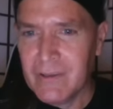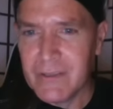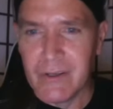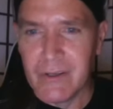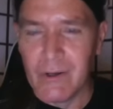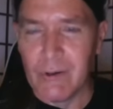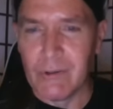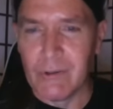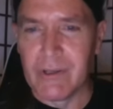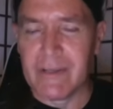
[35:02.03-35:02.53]

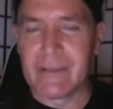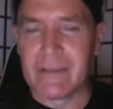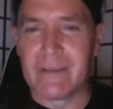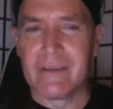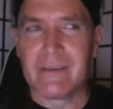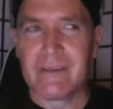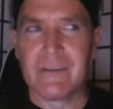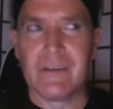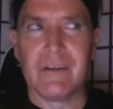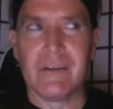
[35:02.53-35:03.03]
You know, like
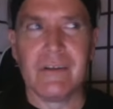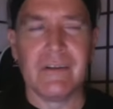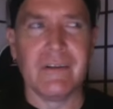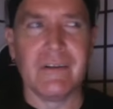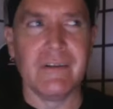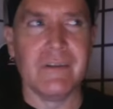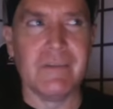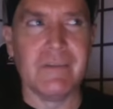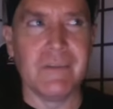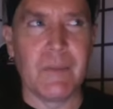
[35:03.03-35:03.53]
it
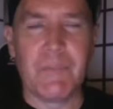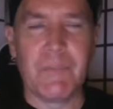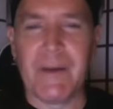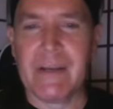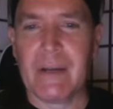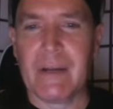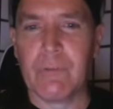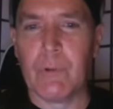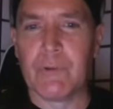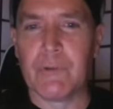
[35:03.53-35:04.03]
uh
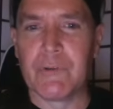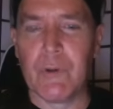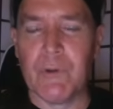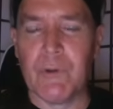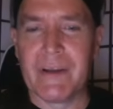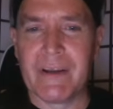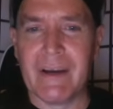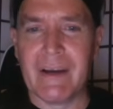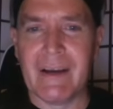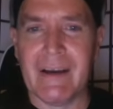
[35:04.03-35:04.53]
depending on what was
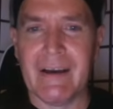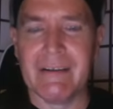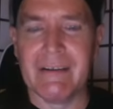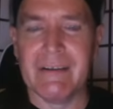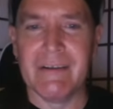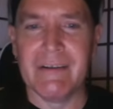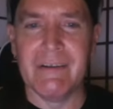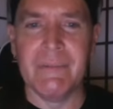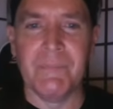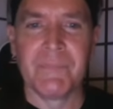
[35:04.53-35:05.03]
going on
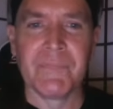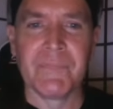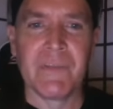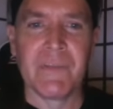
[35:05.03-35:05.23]
and